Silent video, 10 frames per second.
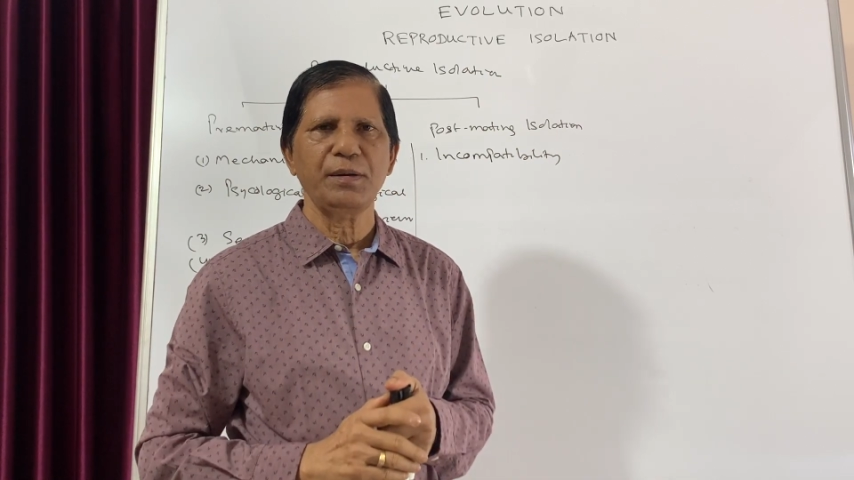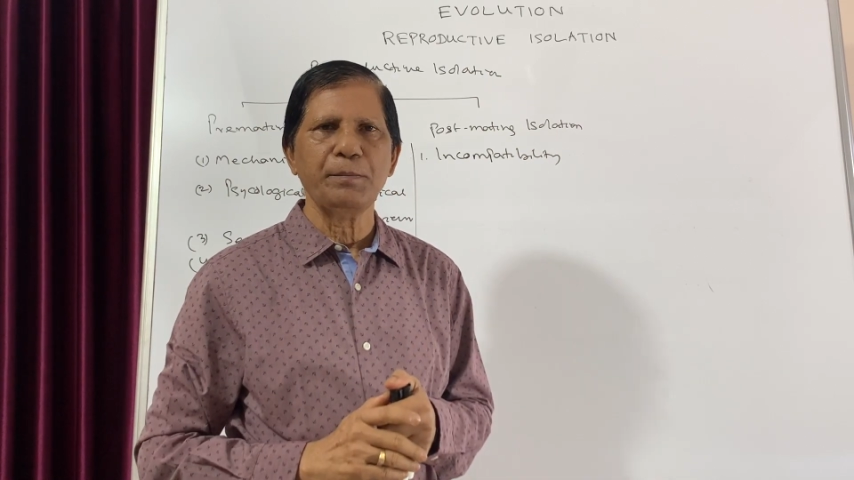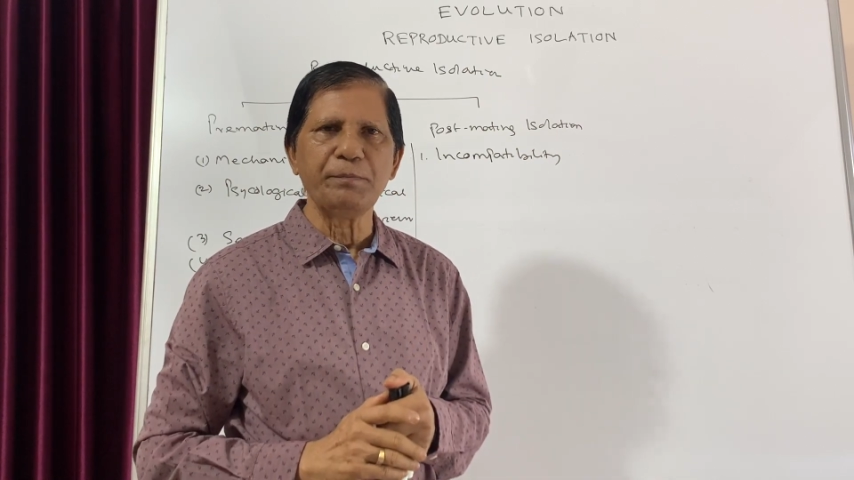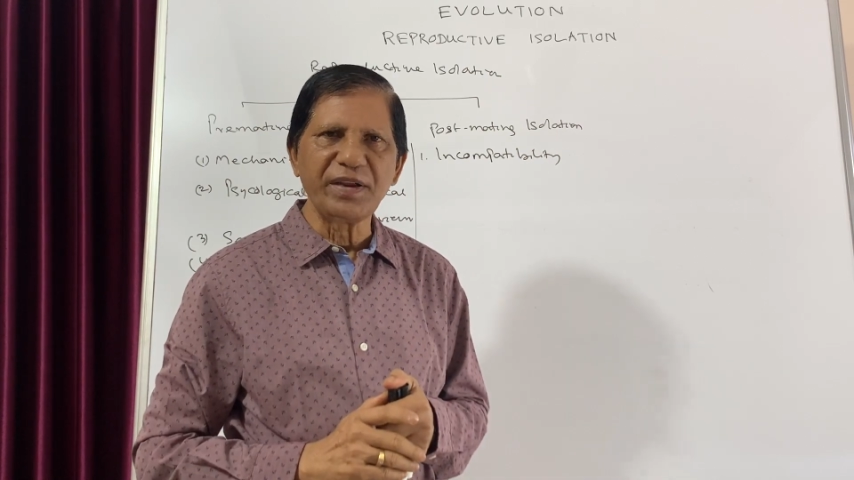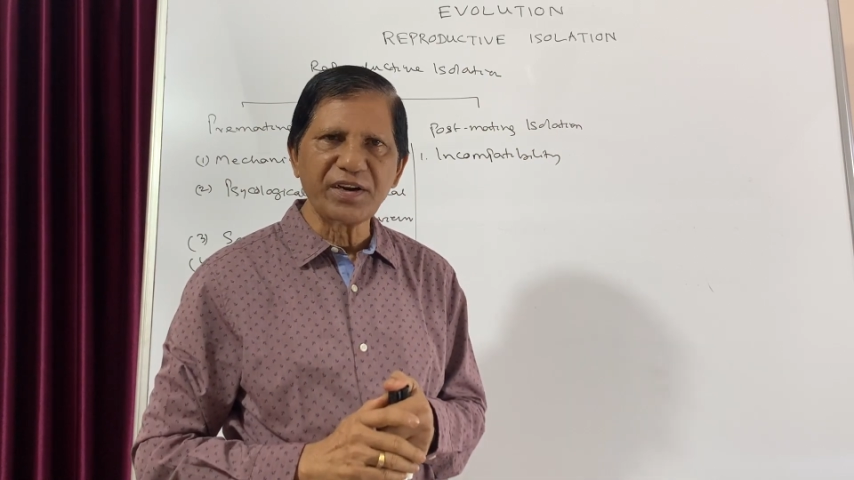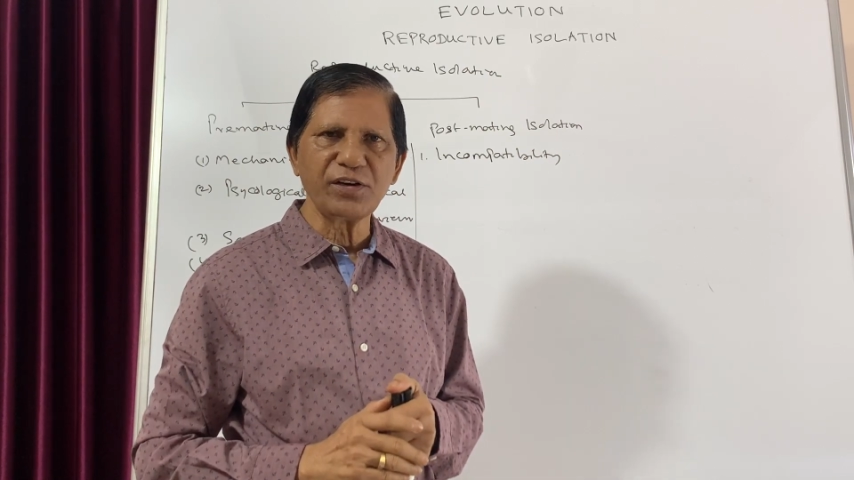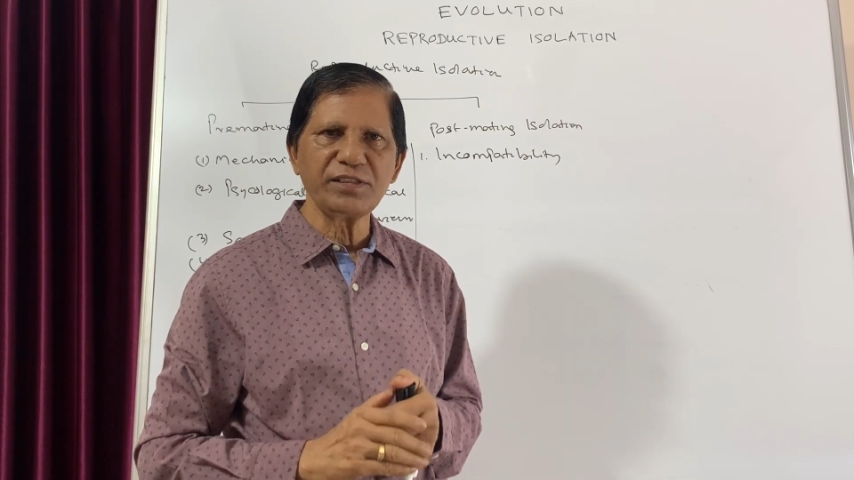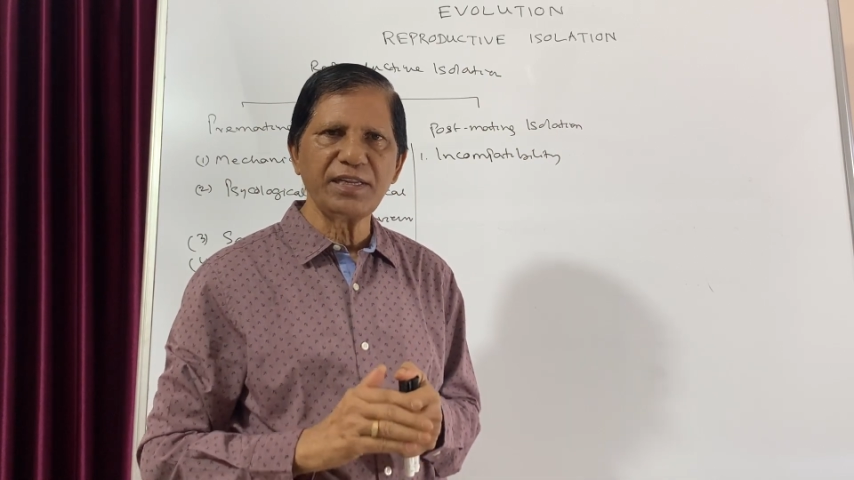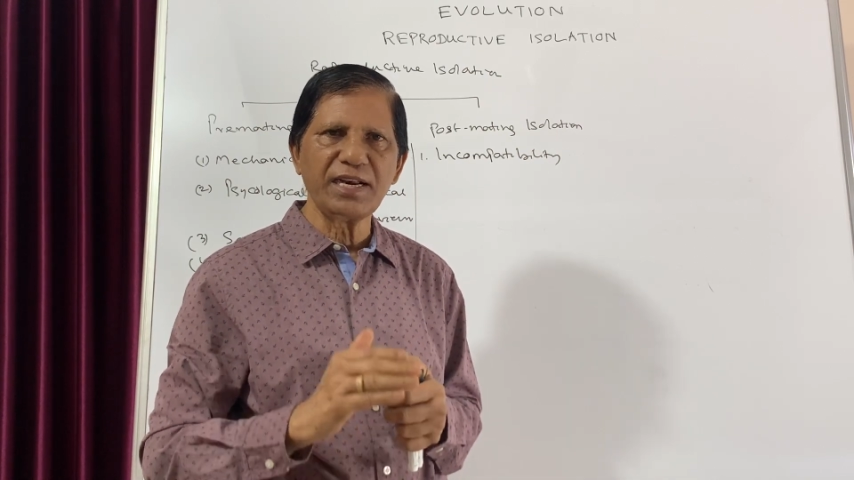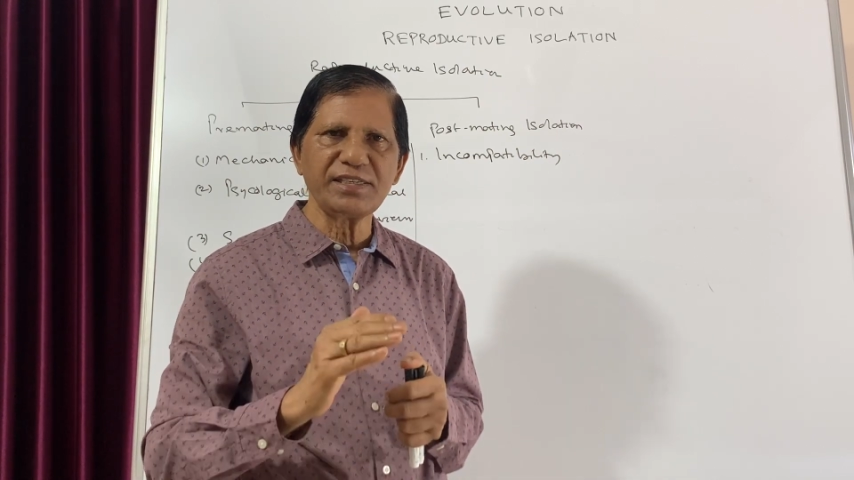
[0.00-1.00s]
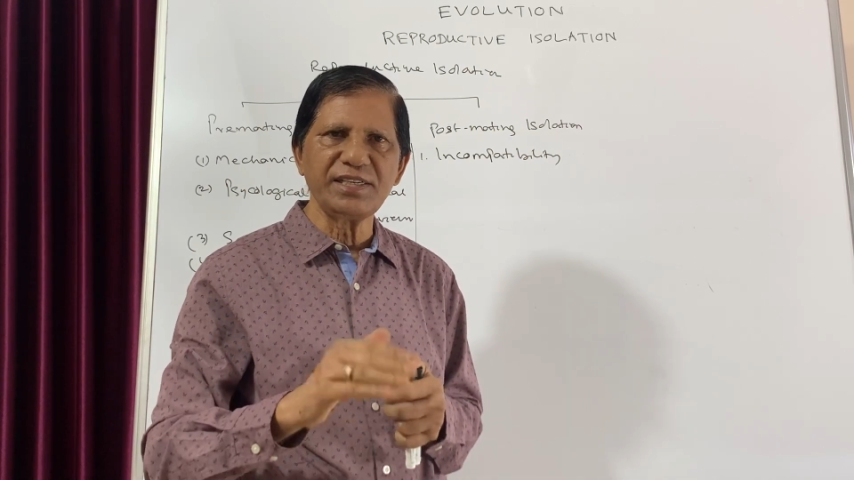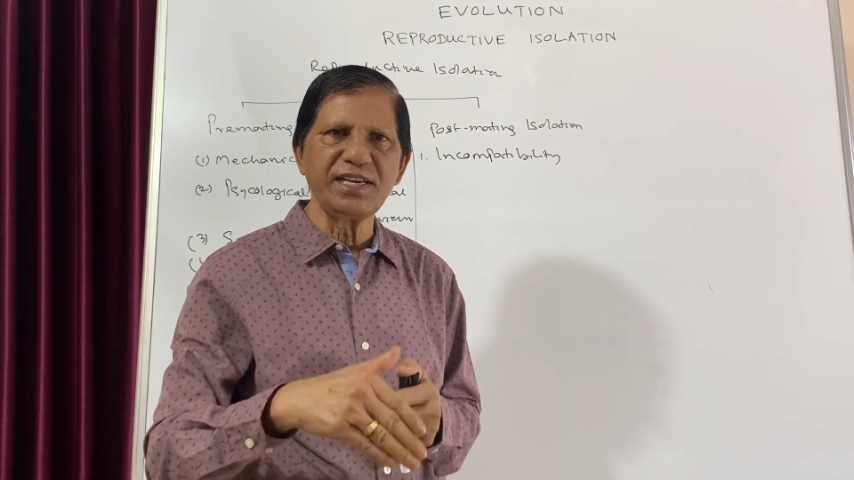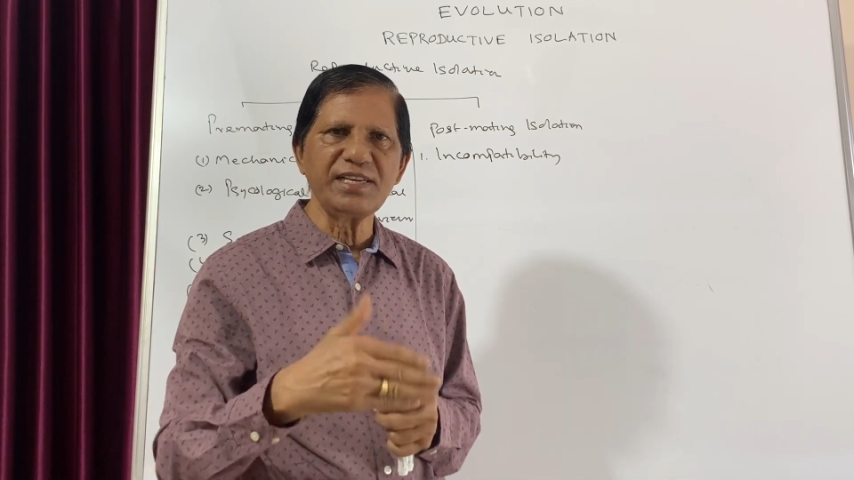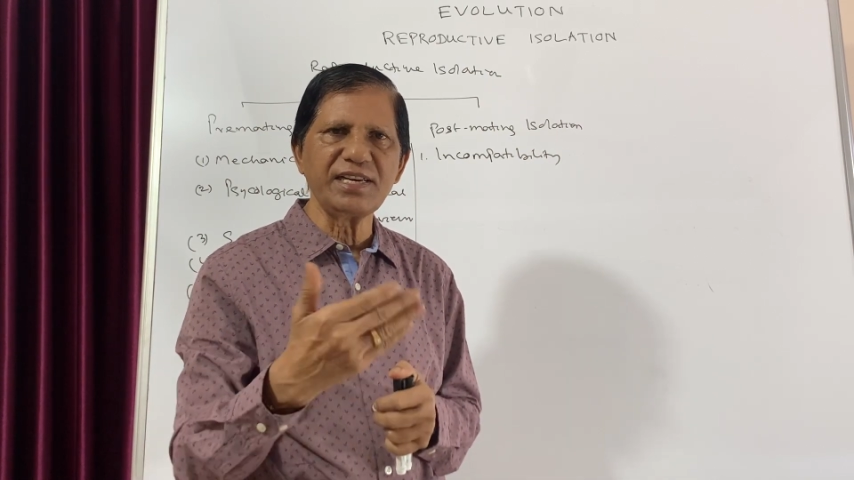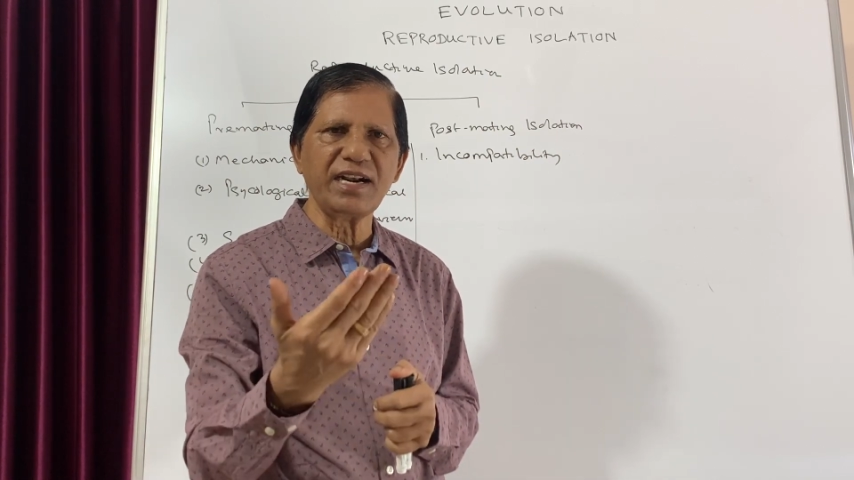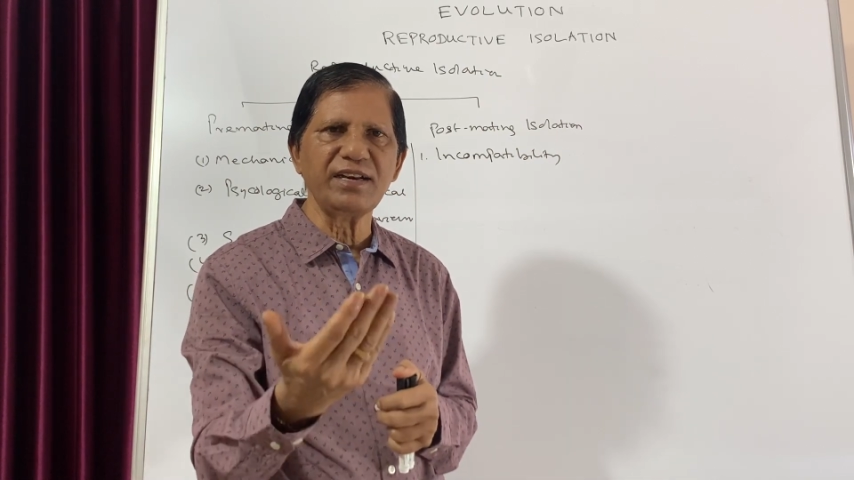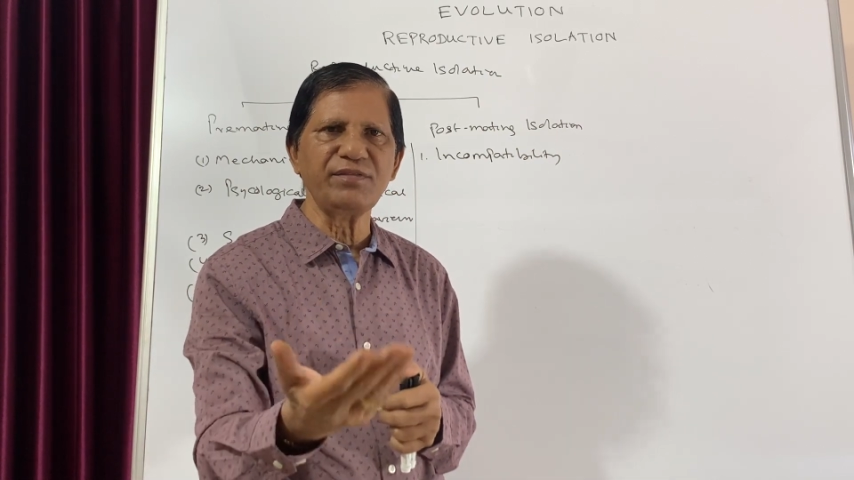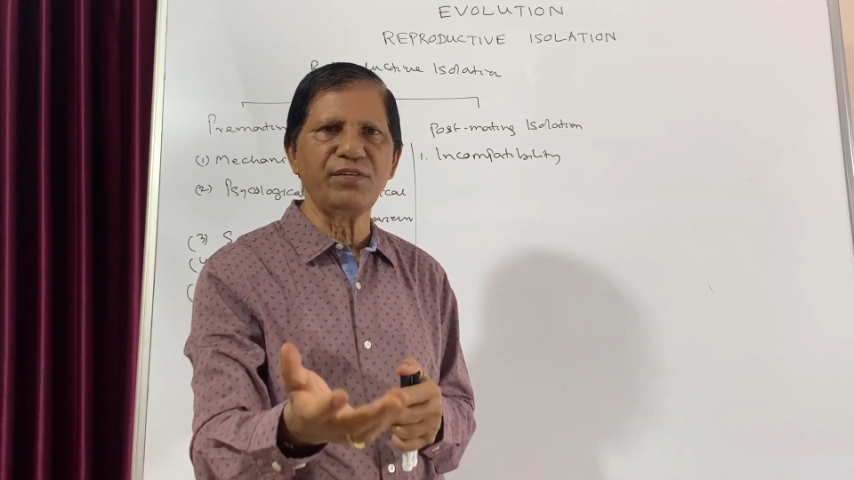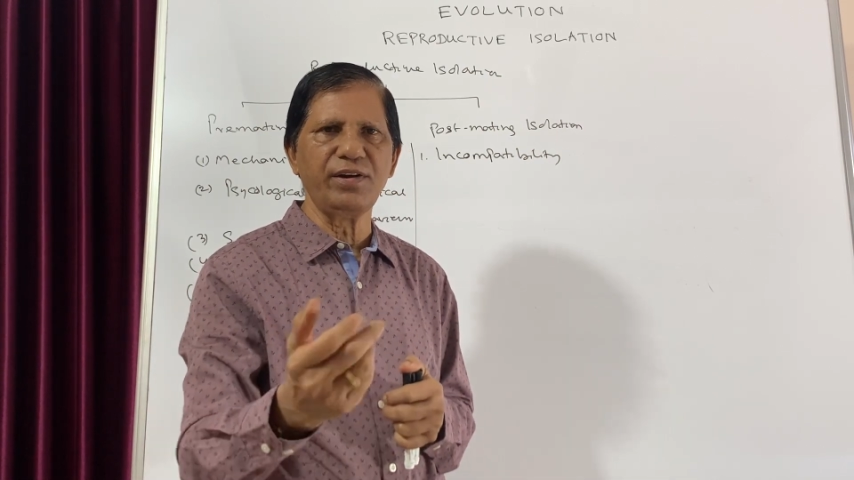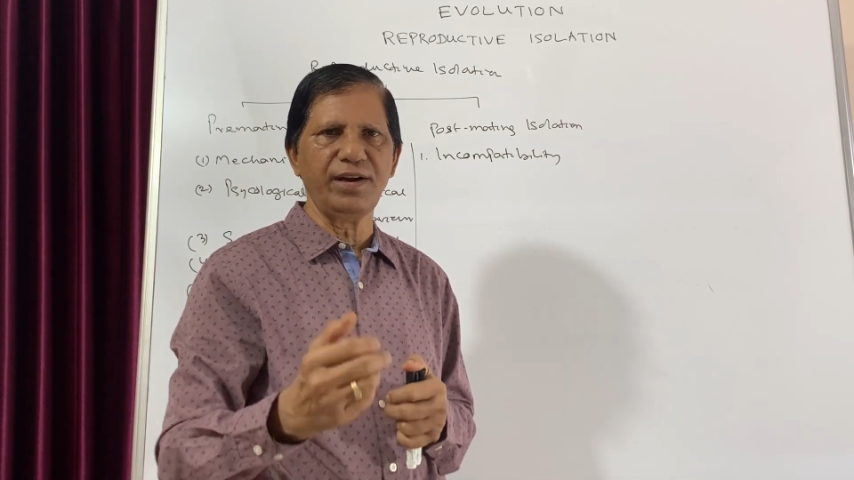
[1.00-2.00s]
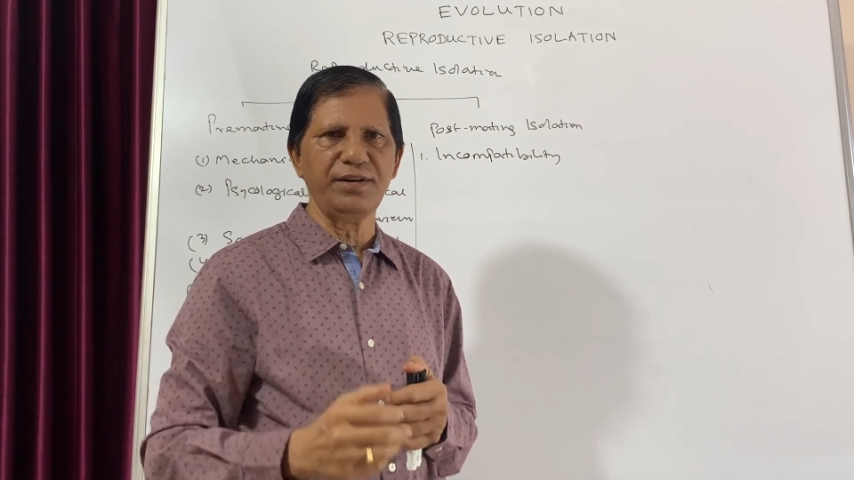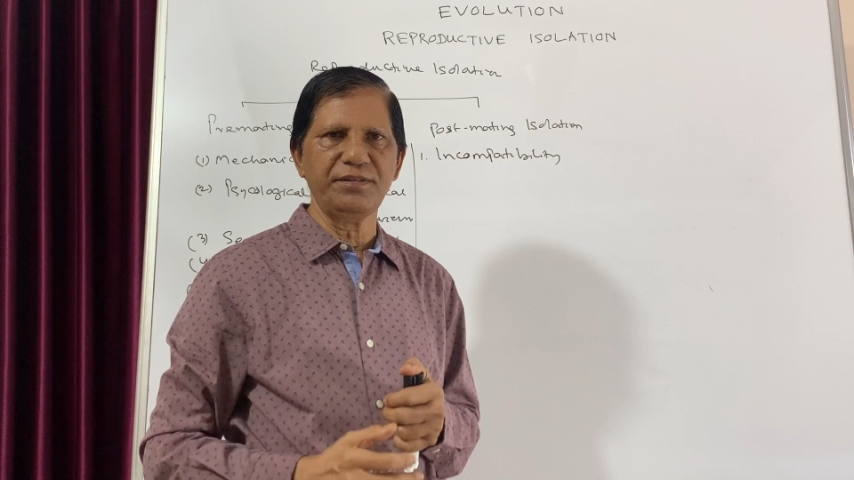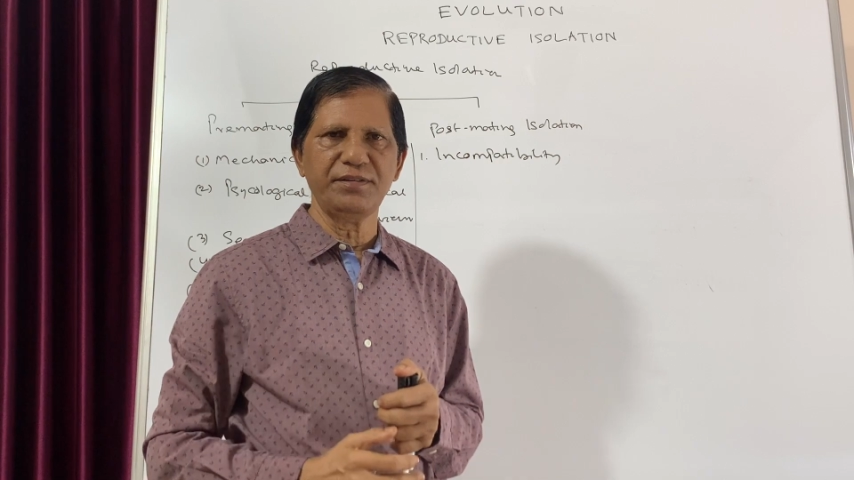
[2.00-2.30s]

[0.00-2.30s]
because their genes are different.